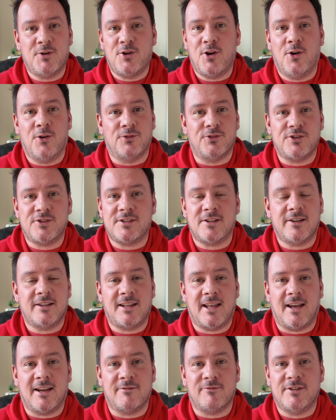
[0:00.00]
and gone just like
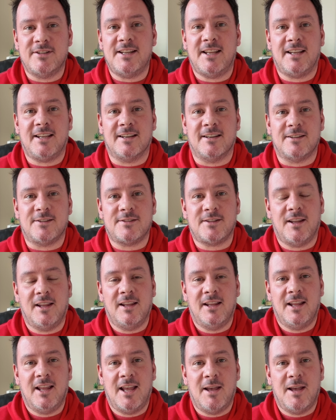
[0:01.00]
that, ridiculous.